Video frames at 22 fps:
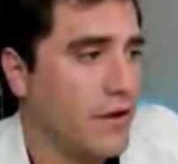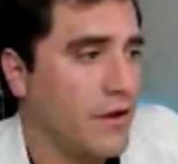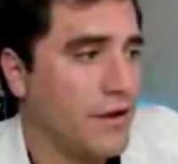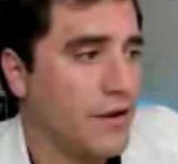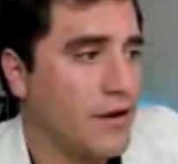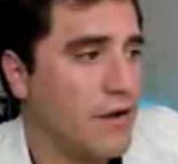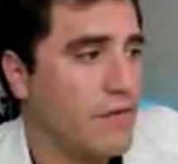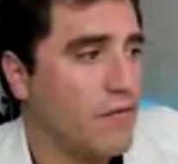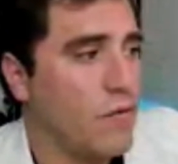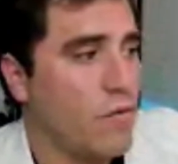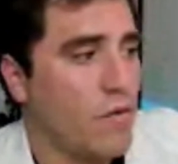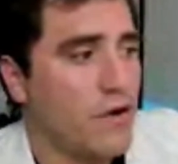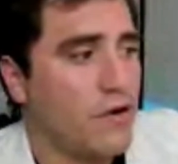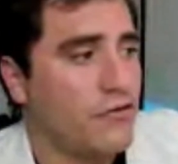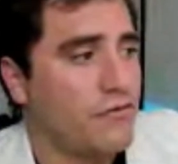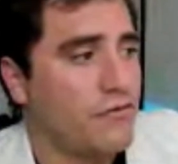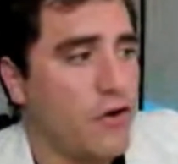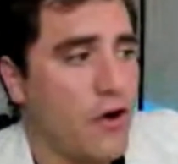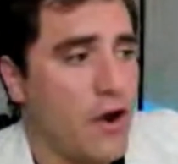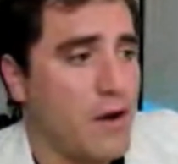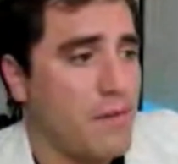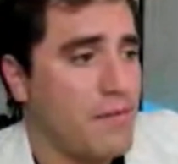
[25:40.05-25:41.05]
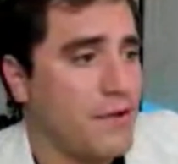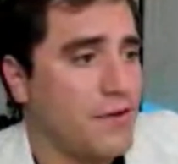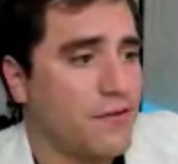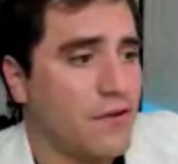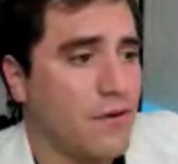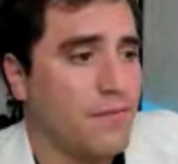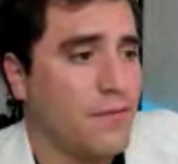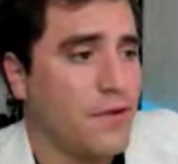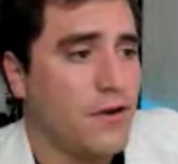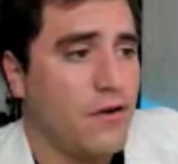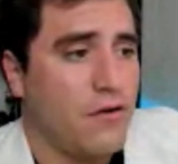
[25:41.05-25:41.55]
You never want to try to be
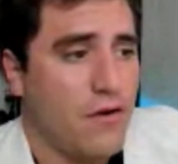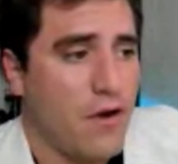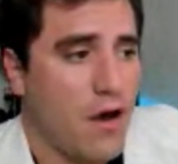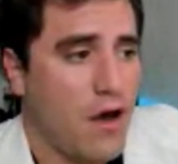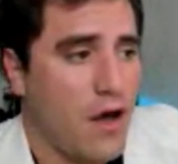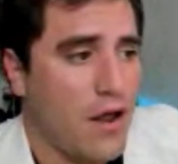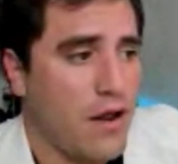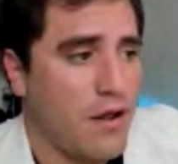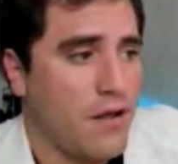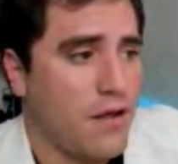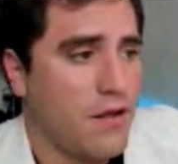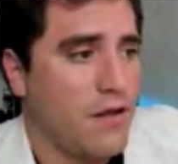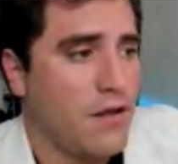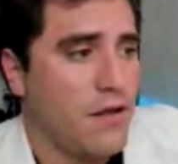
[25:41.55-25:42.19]
something you're not.